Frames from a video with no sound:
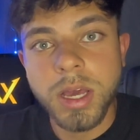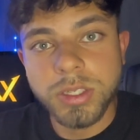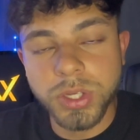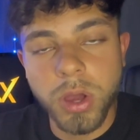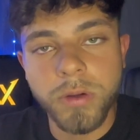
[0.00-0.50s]

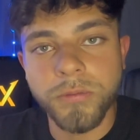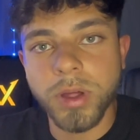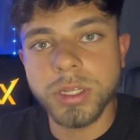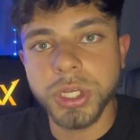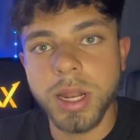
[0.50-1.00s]
So
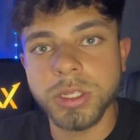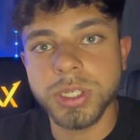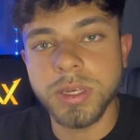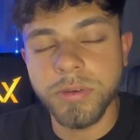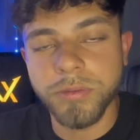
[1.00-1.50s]
funded
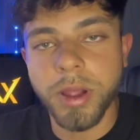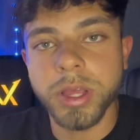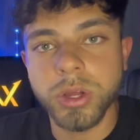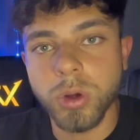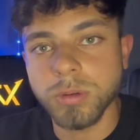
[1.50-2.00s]
challenges are a very
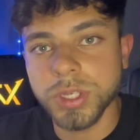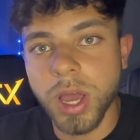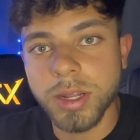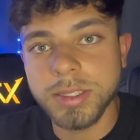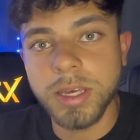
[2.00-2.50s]
good
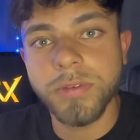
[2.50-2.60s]
alternative